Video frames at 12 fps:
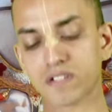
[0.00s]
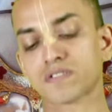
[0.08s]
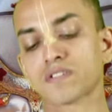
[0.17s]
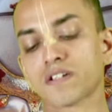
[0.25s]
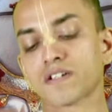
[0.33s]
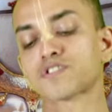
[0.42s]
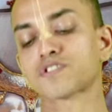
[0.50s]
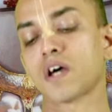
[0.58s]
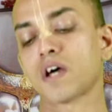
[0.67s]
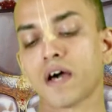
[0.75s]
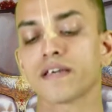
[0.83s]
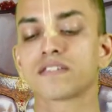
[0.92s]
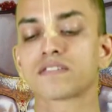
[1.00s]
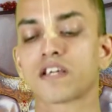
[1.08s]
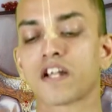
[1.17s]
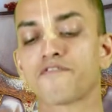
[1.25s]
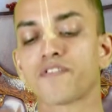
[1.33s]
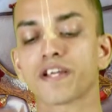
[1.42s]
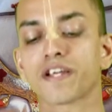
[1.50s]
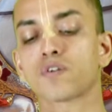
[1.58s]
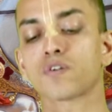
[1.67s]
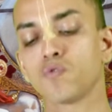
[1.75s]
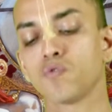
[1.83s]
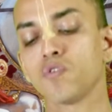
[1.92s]
verse, Krishna is
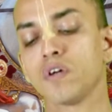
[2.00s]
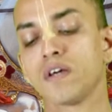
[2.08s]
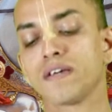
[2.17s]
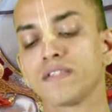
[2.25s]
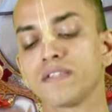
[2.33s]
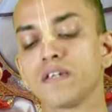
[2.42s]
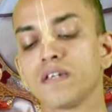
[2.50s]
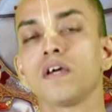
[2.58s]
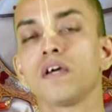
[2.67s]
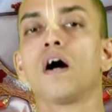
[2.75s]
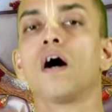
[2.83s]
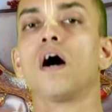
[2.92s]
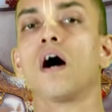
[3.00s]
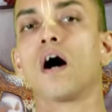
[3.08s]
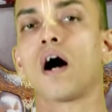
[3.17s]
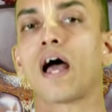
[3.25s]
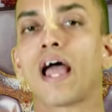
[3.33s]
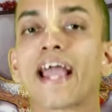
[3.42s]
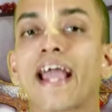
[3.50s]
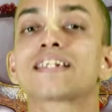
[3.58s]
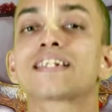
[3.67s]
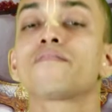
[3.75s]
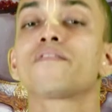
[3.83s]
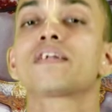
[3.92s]
referring to the
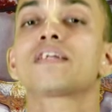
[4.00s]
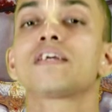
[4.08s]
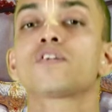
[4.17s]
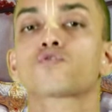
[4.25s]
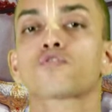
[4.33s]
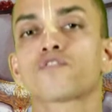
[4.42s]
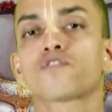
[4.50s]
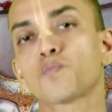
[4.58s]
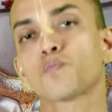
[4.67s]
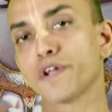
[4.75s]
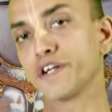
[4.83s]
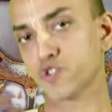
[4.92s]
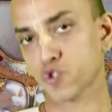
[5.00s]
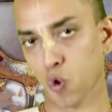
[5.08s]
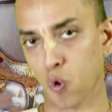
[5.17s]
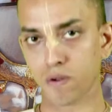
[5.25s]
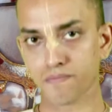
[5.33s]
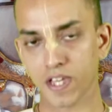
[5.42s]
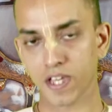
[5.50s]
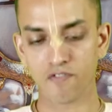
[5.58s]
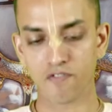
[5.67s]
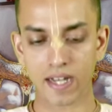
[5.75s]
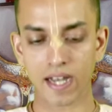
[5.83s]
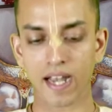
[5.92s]
activities of the spirit soul.
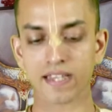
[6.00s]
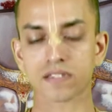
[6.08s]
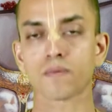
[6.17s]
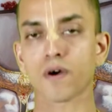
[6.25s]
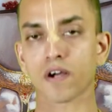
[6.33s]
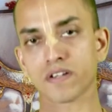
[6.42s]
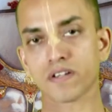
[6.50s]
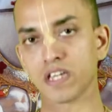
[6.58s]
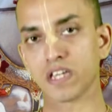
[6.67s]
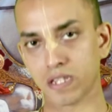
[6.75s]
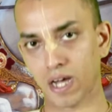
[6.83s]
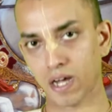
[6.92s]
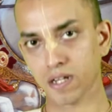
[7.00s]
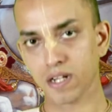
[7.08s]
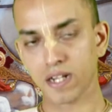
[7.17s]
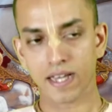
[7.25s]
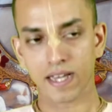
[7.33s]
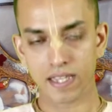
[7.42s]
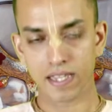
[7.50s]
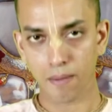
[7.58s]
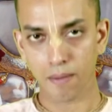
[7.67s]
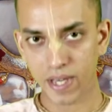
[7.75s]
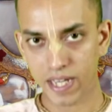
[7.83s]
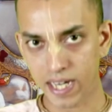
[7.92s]
If you analyze the Bhagavad Gita, in
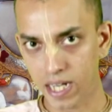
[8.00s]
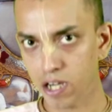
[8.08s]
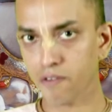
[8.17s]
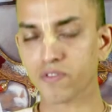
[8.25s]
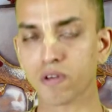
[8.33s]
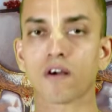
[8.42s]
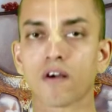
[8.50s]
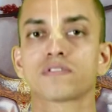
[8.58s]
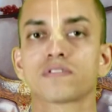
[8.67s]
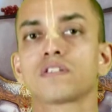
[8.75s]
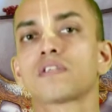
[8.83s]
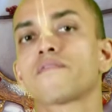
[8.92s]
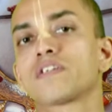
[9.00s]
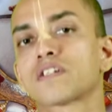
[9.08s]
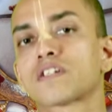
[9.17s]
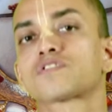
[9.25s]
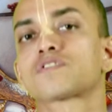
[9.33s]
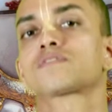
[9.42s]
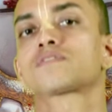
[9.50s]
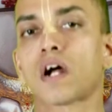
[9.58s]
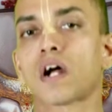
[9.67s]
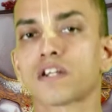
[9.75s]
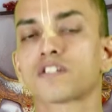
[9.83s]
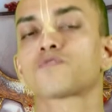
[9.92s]
the beginning of the Bhagavad Gita, when Krishna
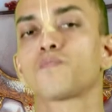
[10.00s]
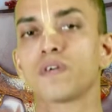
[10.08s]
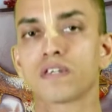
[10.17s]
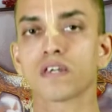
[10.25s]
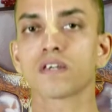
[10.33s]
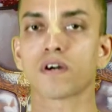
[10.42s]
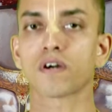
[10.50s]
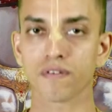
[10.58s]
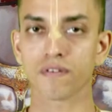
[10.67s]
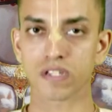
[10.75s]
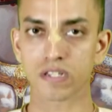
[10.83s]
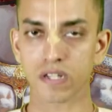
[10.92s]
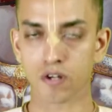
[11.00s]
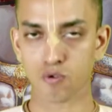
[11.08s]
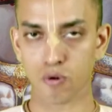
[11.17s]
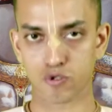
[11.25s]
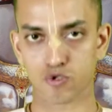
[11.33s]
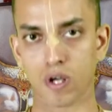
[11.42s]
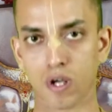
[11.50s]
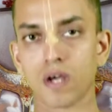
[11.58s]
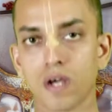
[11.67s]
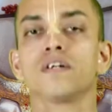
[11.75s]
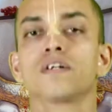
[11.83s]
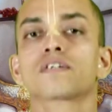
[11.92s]
started speaking Bhagavad Gita to
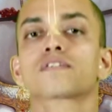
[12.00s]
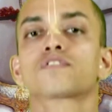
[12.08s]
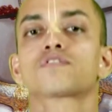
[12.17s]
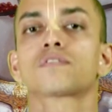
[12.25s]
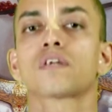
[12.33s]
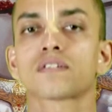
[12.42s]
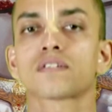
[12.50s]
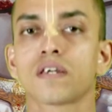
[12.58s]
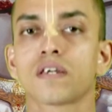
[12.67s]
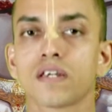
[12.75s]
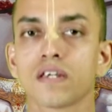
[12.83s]
Arjuna, Krishna